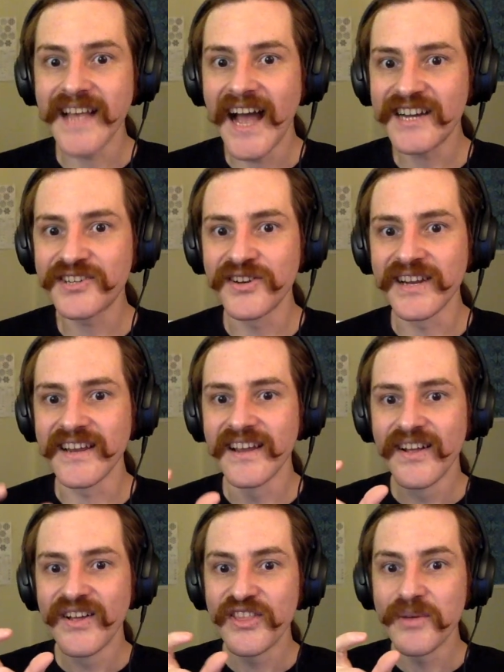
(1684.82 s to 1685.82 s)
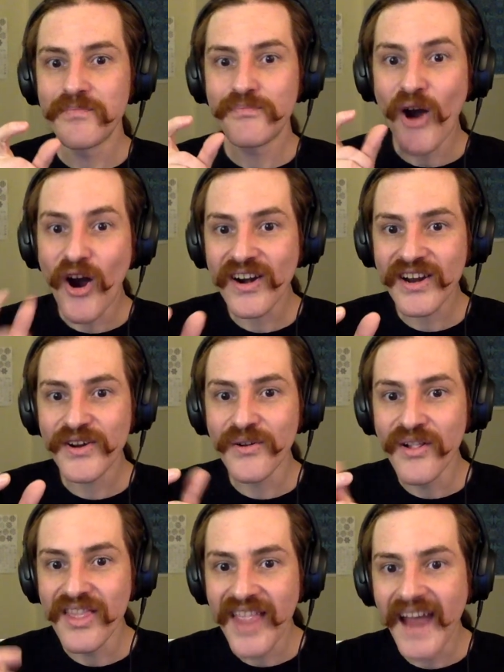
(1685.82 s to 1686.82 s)
actually, the
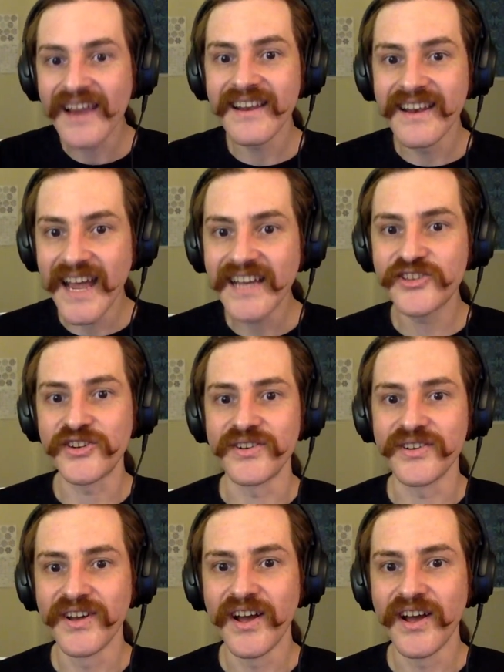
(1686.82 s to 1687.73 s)
particle-like nature